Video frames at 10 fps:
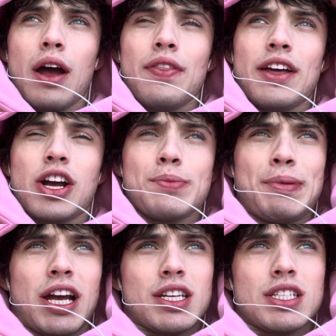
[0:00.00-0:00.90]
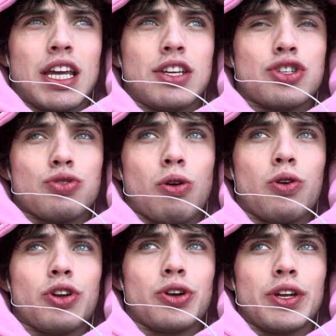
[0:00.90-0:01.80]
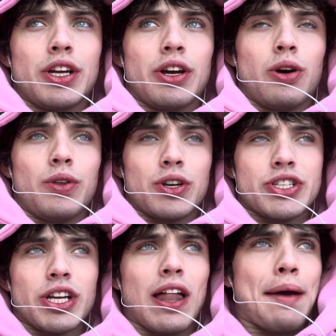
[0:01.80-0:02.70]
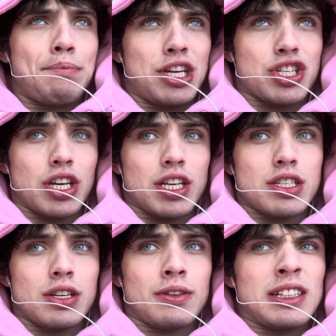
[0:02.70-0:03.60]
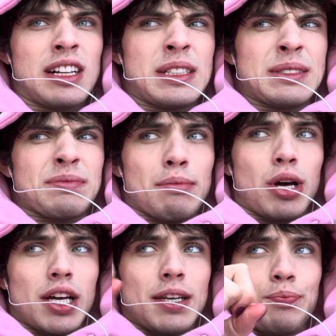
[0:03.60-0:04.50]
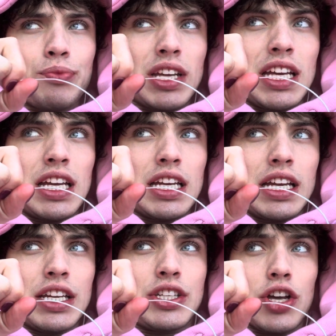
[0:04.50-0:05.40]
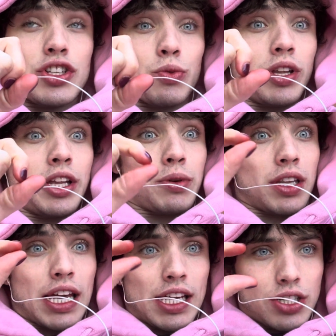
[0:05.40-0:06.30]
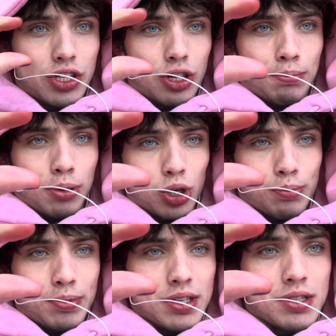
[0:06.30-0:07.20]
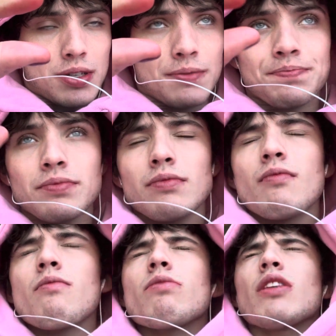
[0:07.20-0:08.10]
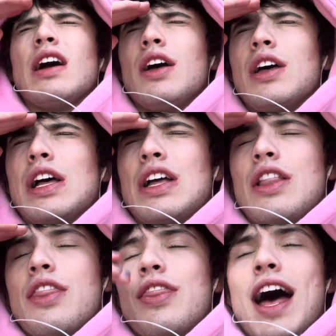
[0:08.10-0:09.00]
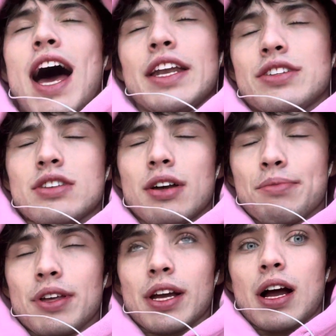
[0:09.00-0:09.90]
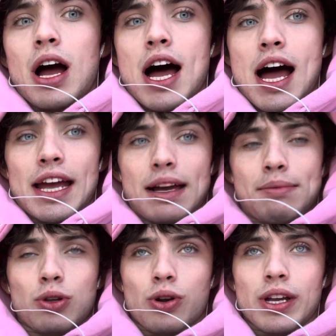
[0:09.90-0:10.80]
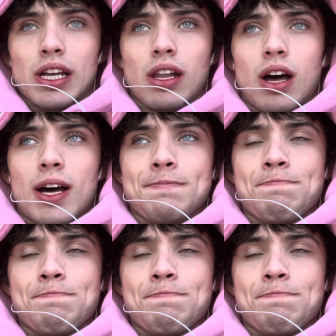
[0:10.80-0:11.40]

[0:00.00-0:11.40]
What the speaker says: because they stroke your ego. They're still ambitious, but does it really relate to your purpose? That is something I am learning a lot.